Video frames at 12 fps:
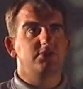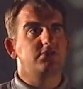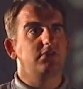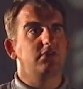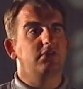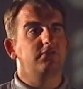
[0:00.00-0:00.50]

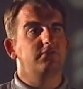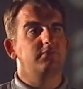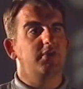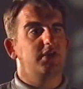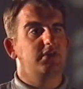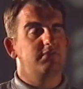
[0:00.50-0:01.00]
Mr. Clough
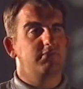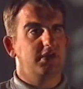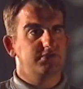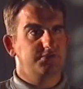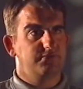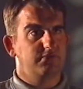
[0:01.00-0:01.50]
made
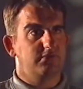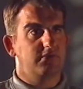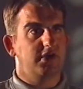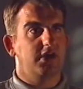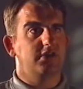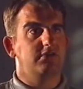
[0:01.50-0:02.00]
demands
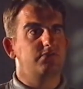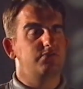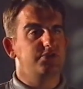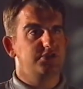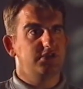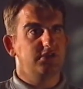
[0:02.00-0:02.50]
for
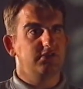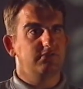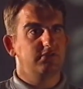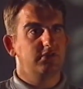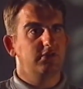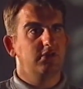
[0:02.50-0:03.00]
and
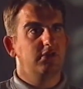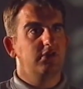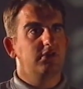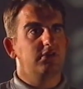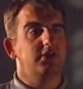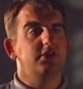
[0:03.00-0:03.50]
received
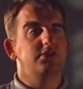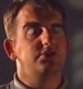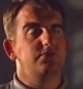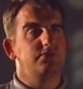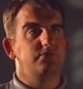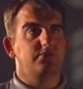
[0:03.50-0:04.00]
nearly
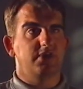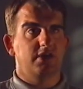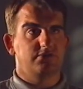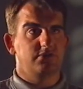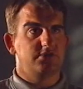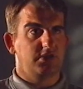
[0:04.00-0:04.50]

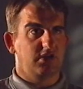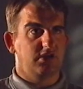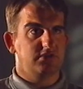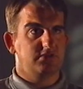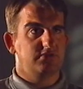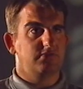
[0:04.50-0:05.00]
2,000
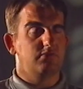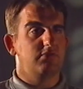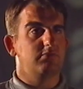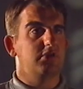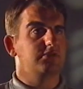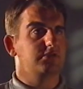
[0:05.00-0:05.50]
tickets for the
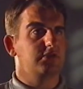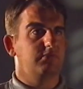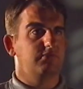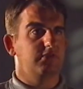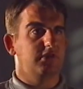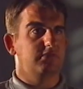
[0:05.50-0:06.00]
Rumbelows
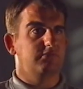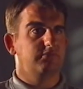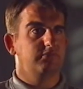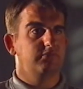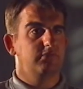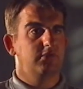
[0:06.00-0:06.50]
Cup final,
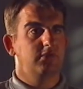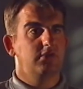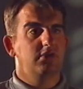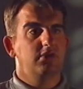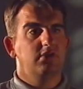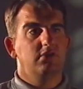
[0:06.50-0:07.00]

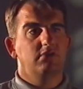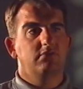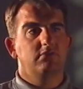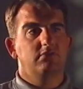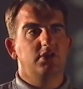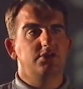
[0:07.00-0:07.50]

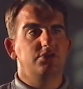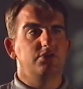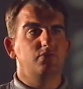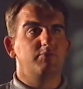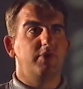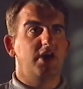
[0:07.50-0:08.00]

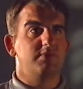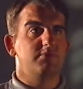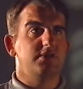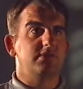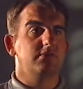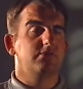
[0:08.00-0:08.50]
issued by
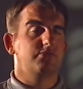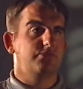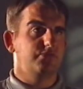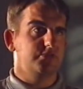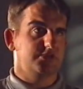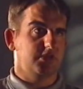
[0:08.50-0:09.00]
me
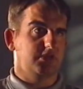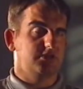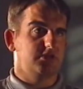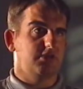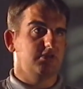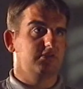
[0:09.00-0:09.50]
through the
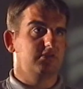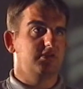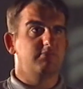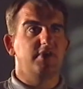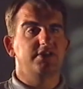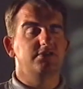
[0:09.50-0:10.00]
secretary
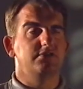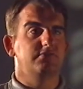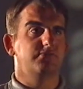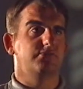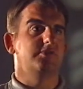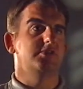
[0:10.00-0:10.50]
in batches
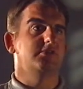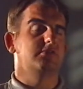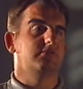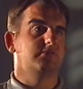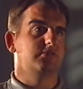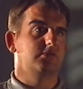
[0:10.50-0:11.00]
of
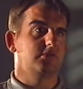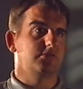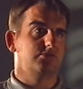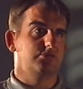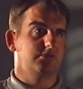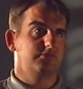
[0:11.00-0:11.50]
300 or
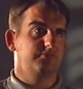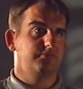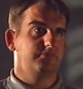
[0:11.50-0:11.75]
400.